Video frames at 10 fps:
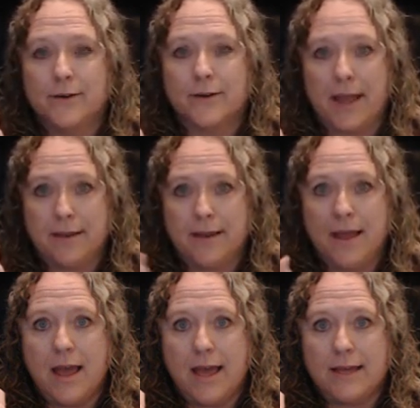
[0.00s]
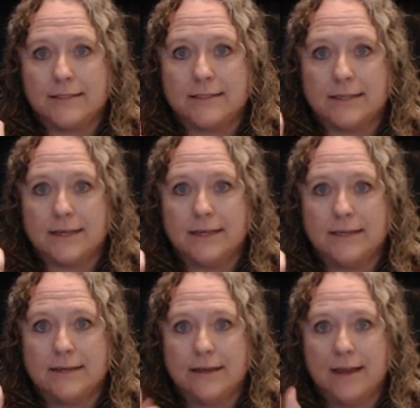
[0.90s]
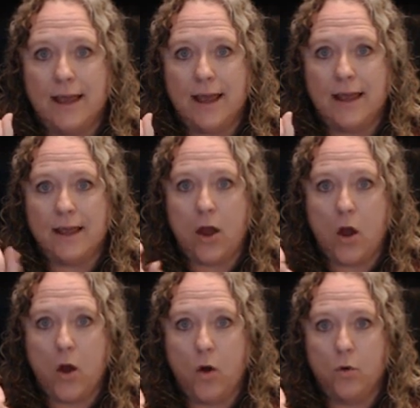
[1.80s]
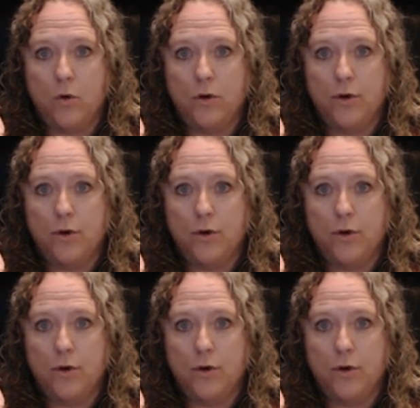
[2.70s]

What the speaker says: Okay. S-E-A-O